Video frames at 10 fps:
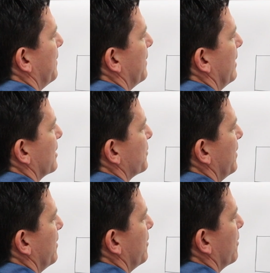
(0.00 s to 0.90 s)
then the next
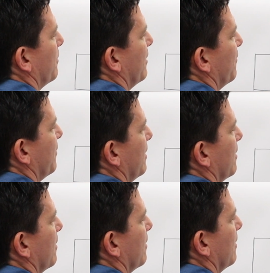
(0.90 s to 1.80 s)
finger, your ring
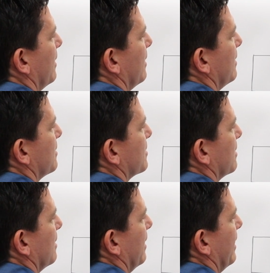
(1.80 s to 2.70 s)
finger, is
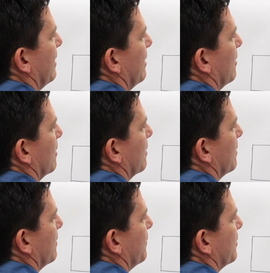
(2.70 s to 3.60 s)
slightly longer
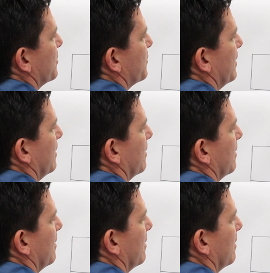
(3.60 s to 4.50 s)
than the first
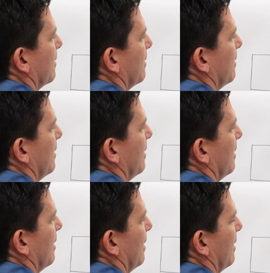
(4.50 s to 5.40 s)
finger.
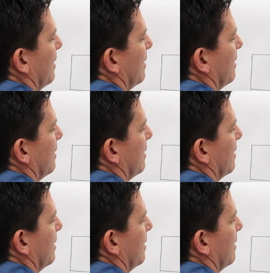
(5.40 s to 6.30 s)
And
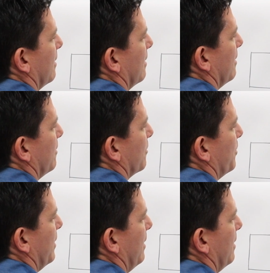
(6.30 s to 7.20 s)
then your
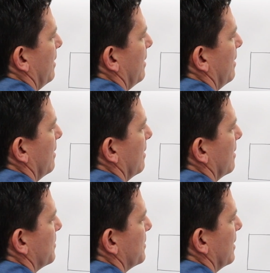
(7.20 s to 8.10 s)
pinky
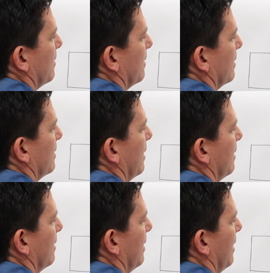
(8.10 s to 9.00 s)
comes down like that.
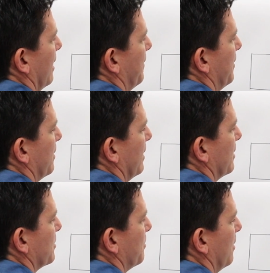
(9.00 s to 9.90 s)
Then you can
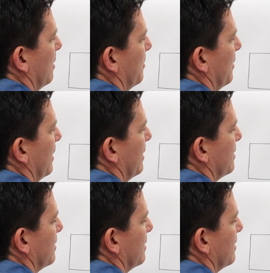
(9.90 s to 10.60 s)
add some palm lines